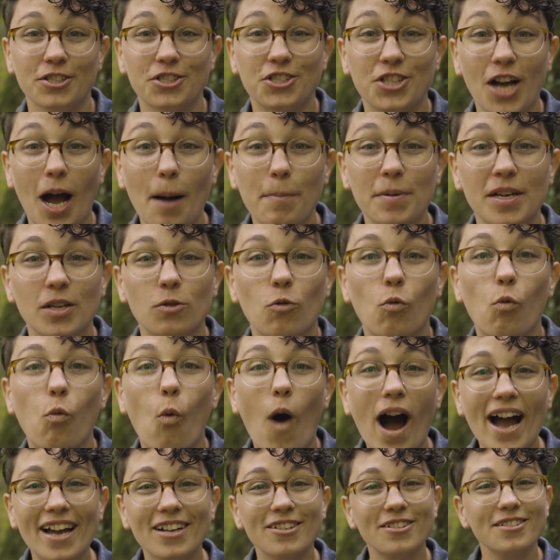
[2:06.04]
Shop
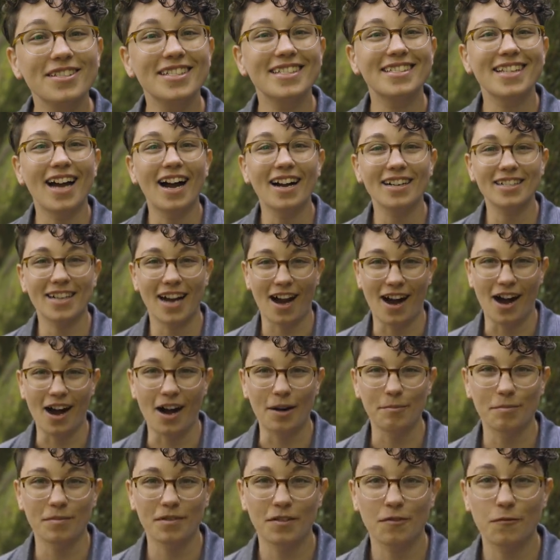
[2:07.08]

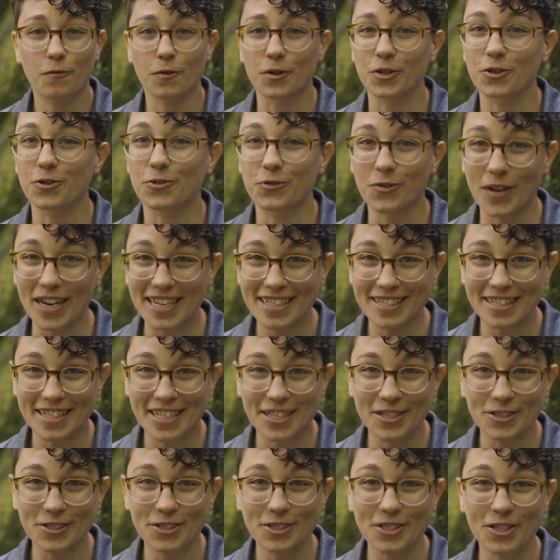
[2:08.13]
Enwild.com for great
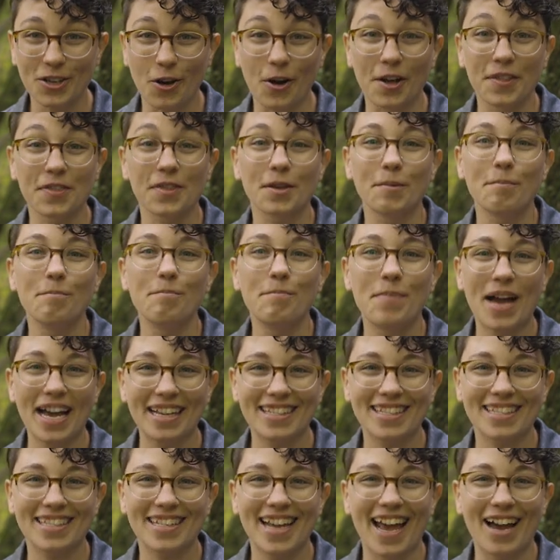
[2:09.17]
deals on the
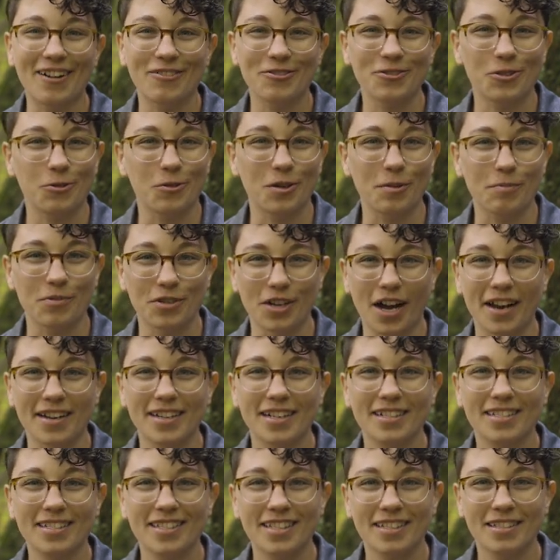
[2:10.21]
best outdoor
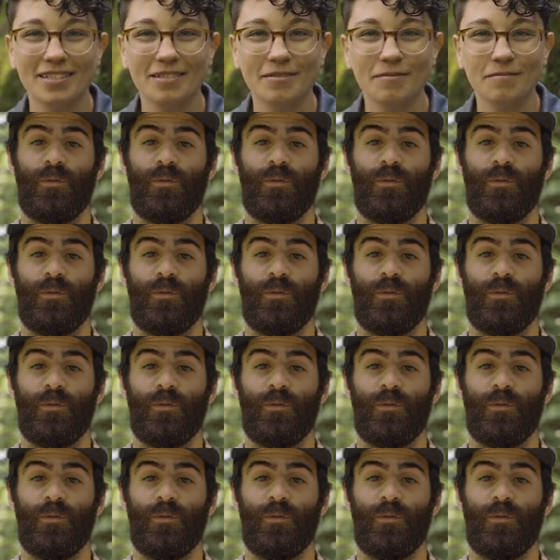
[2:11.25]
products.